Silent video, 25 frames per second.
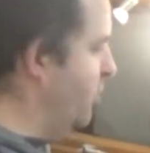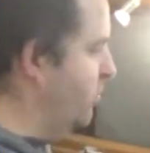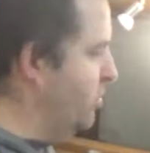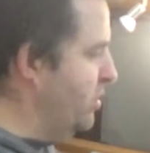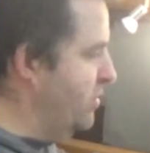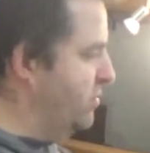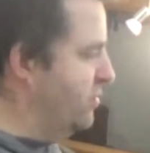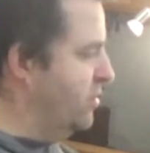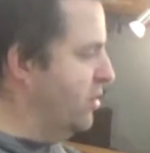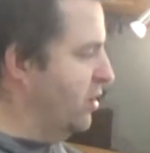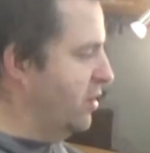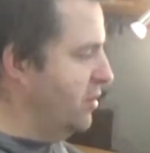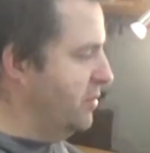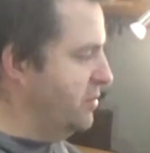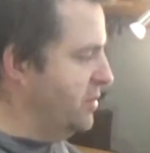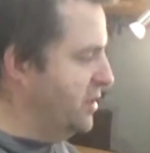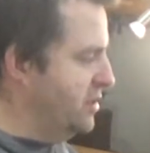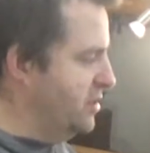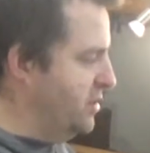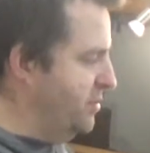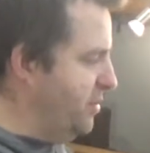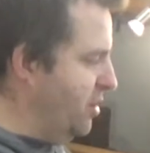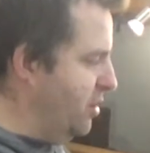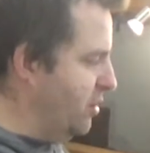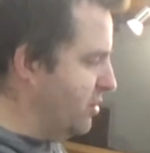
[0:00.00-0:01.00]
we've got in
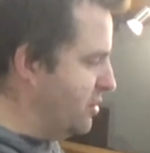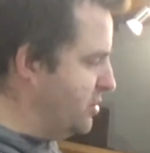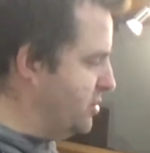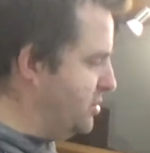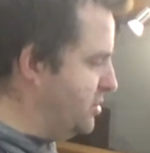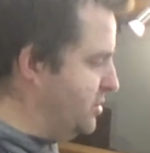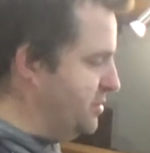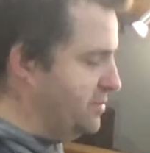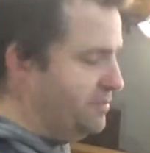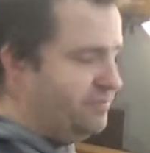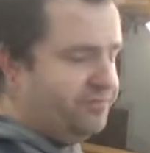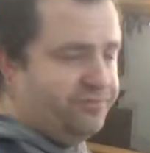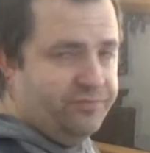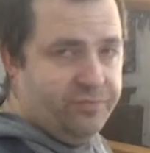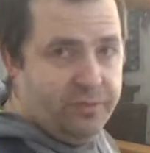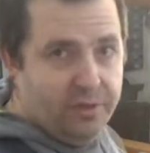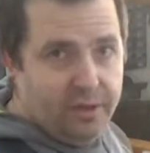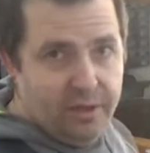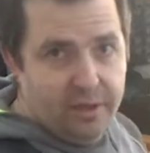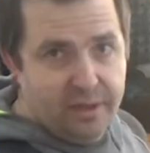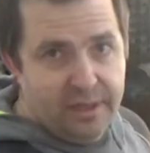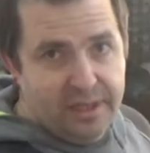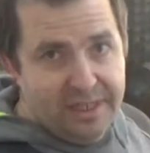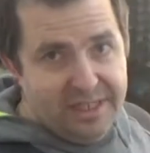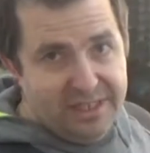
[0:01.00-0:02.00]
the box.
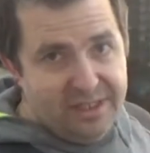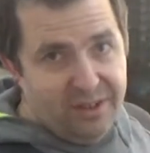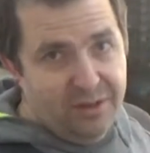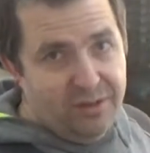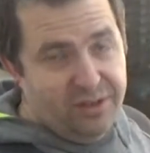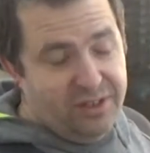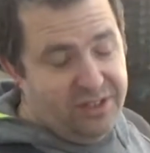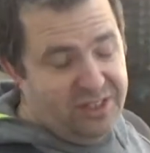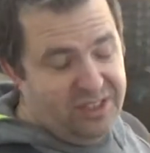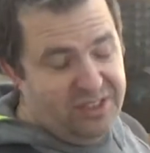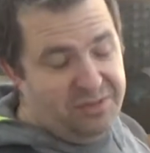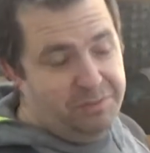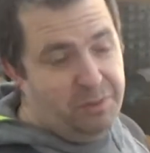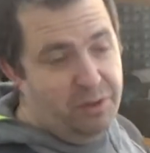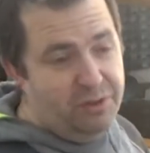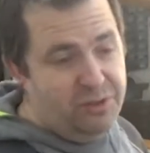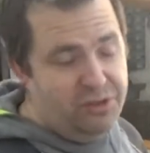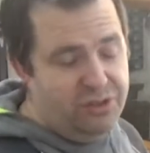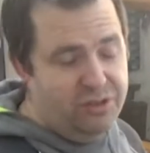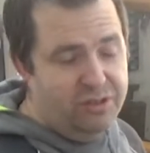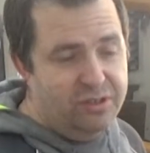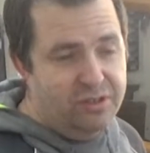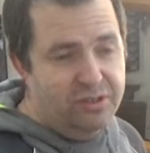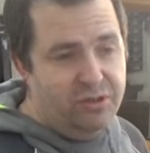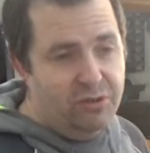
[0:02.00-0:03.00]
So I suppose you
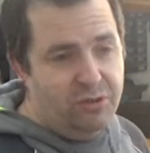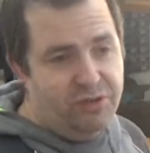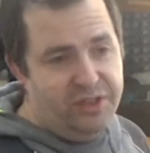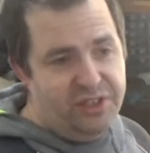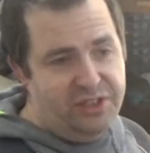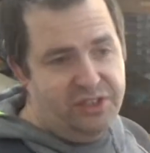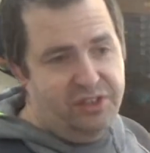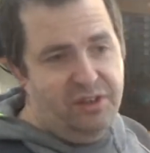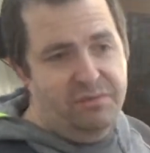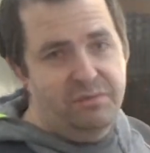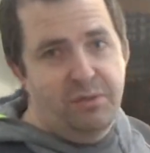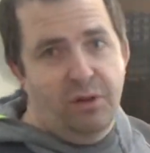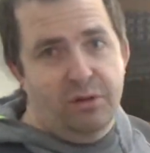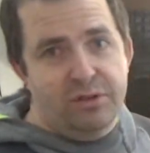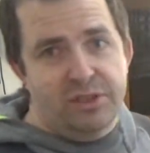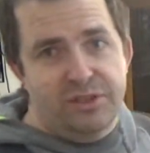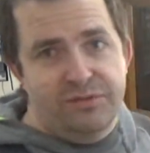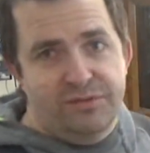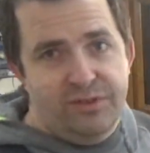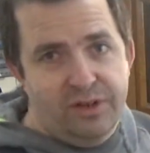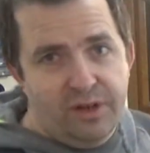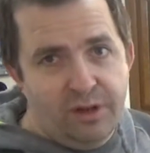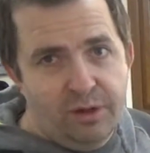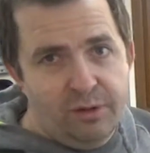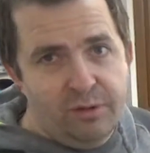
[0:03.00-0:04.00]
could call this an unboxing
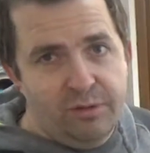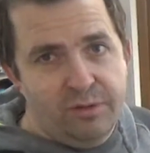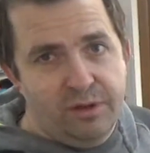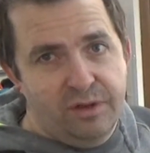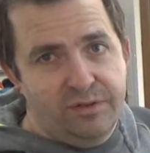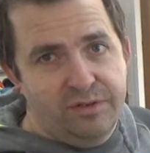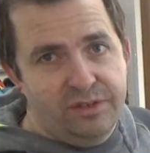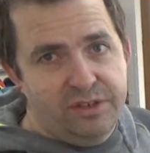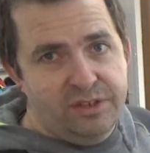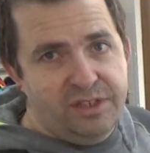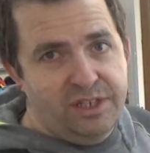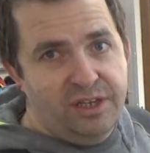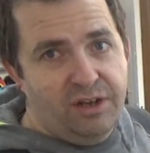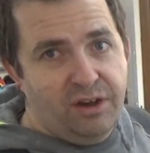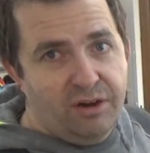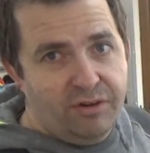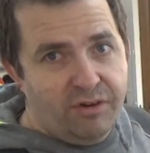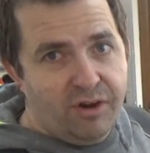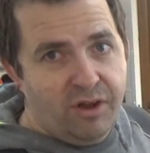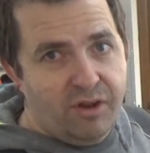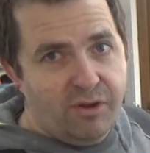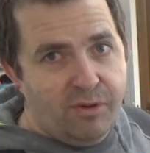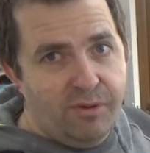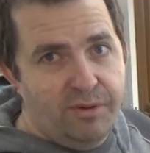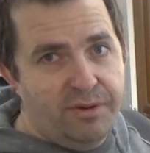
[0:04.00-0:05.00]
video of a
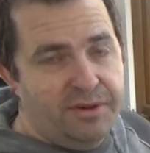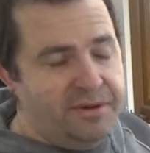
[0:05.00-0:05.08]
DRO.